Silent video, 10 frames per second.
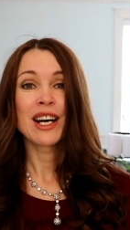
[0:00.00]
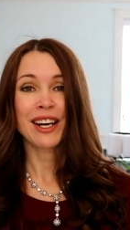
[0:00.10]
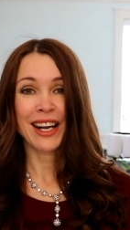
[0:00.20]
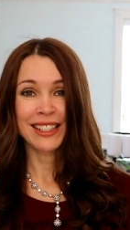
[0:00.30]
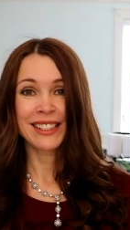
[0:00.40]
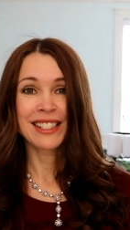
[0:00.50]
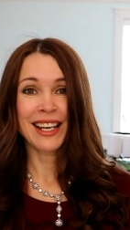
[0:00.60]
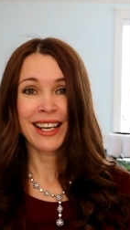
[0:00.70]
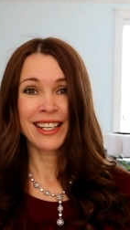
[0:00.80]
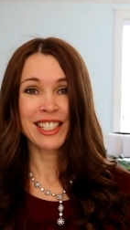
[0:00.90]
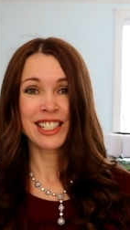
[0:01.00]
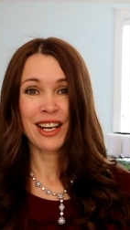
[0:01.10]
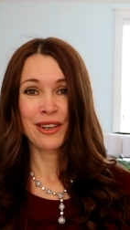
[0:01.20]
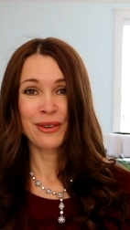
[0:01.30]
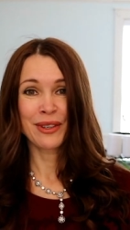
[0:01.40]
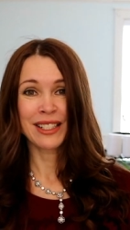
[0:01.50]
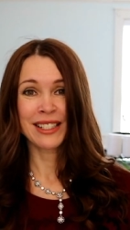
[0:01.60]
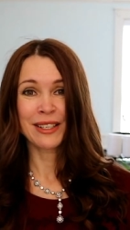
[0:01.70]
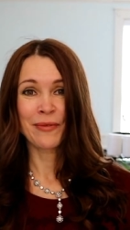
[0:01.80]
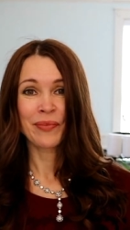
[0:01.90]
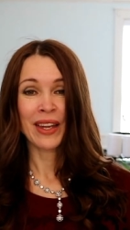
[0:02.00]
redzēšanos,